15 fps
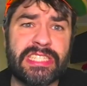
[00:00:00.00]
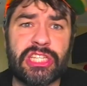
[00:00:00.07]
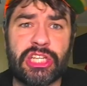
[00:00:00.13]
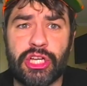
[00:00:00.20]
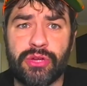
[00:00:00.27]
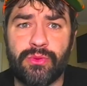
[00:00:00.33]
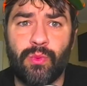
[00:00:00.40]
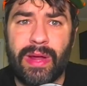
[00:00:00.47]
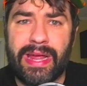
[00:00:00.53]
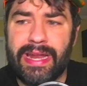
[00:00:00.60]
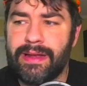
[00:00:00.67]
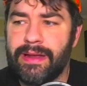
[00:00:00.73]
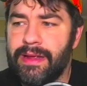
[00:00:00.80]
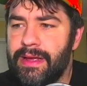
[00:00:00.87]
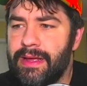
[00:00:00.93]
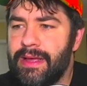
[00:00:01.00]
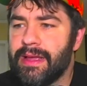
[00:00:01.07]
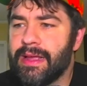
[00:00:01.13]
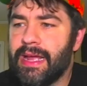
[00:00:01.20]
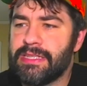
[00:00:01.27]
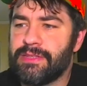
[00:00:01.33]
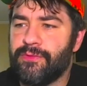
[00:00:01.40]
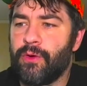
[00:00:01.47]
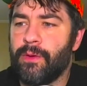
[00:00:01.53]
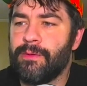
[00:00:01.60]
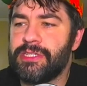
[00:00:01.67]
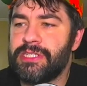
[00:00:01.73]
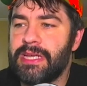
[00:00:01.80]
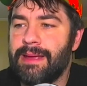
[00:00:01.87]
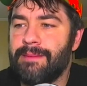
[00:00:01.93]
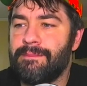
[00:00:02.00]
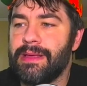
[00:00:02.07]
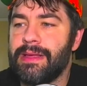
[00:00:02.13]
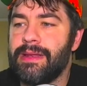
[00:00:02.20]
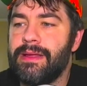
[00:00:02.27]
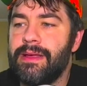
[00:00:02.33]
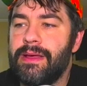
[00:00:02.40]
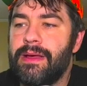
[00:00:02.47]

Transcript: a good win. Guy's a former champion.